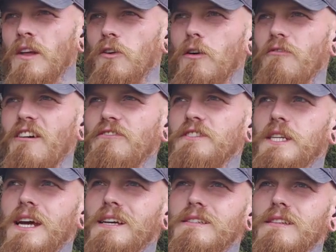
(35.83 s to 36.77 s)
I got a rough
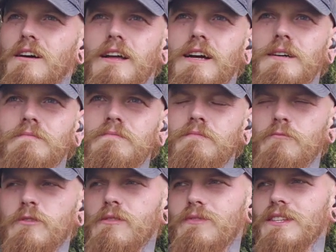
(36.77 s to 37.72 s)
chest. I um,
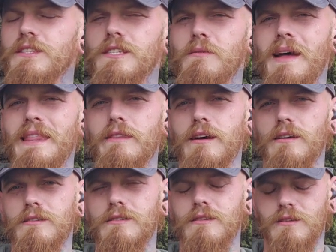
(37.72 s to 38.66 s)
breathed in cement
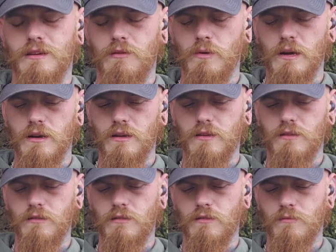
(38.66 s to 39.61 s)
dust at work
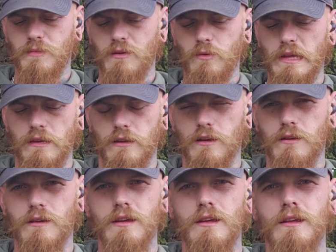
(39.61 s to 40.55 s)
about a week
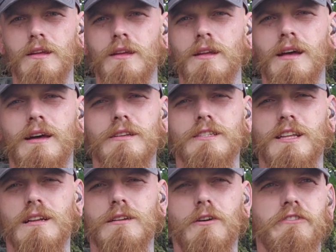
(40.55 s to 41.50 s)
ago, and I
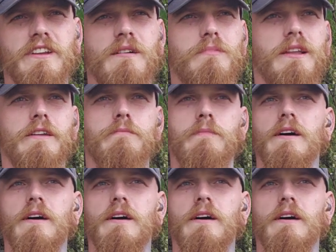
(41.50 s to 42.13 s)
started coughing up blood.